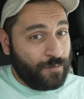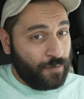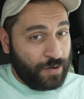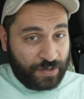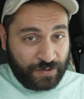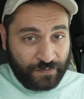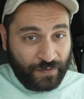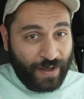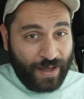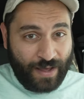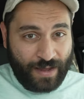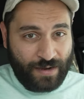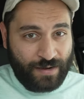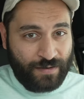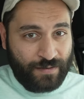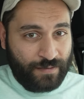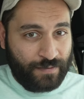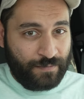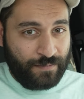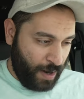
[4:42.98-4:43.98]
works fine,
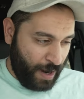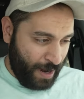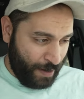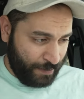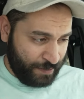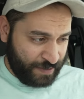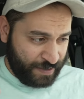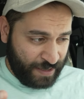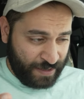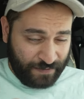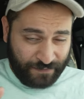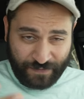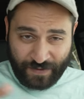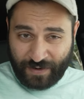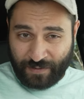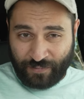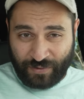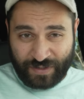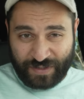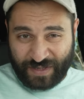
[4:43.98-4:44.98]
I would say the
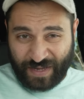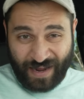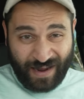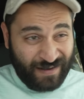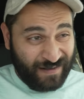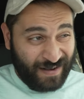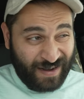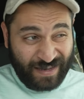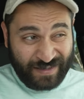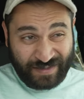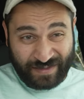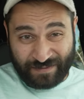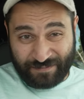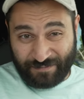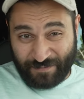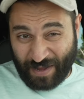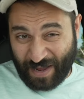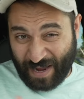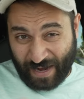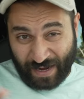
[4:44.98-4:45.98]
fingerprint scanner has a
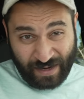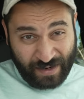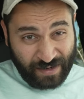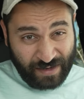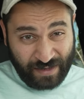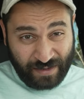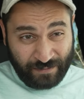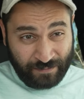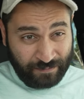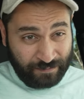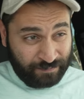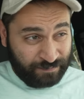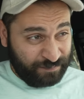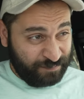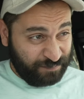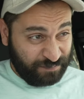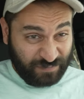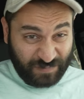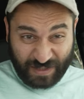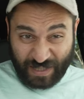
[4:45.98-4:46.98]
80
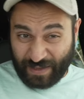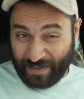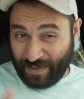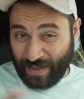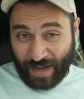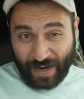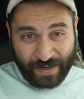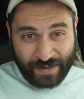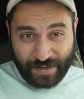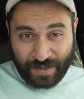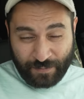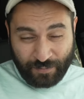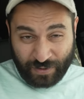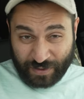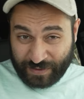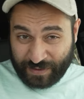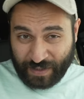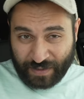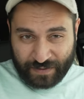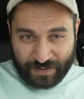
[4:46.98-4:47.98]
to
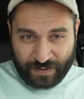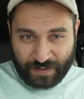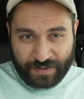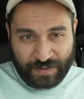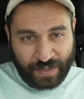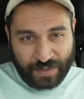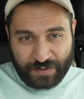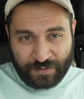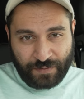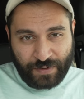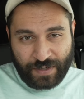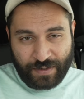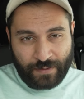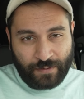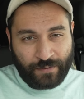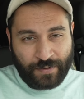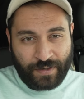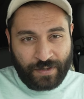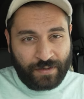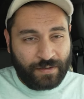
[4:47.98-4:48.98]
90% success rate,
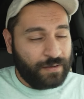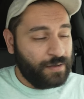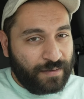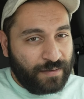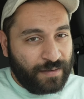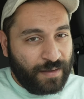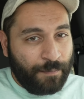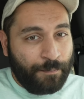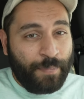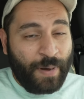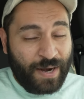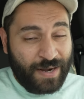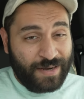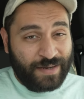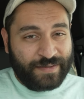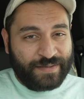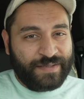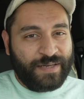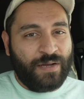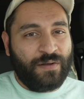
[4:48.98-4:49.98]
okay? The button
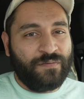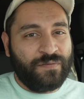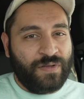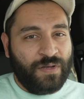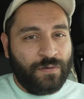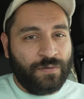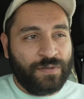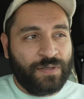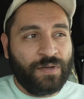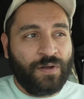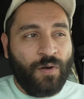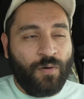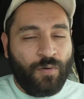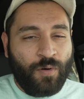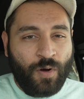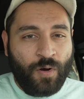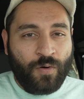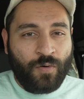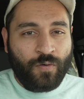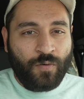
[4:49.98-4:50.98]
itself though to go
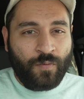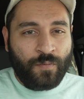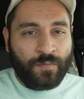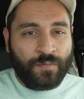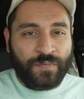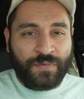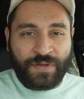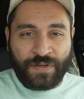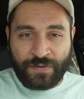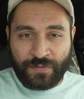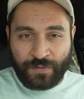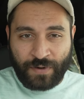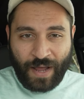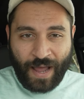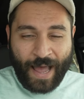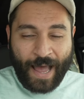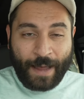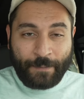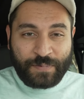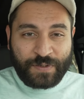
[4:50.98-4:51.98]
home, to do the
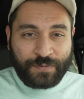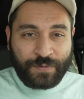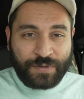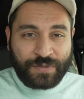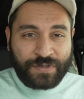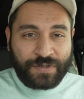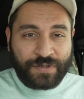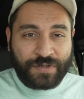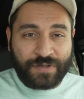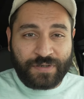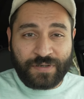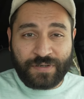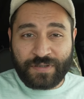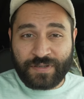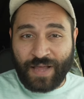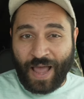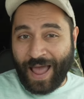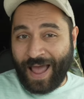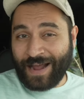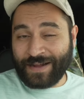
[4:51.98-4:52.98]
app switcher,
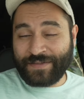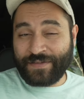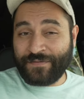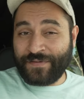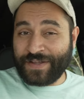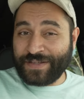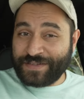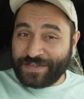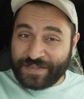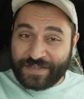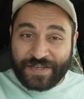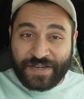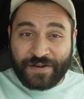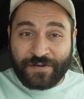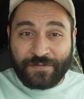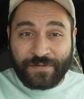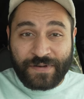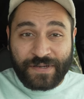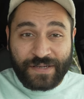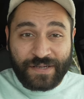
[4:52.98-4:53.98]
to activate
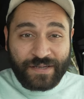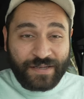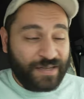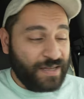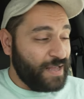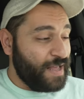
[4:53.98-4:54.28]
Siri,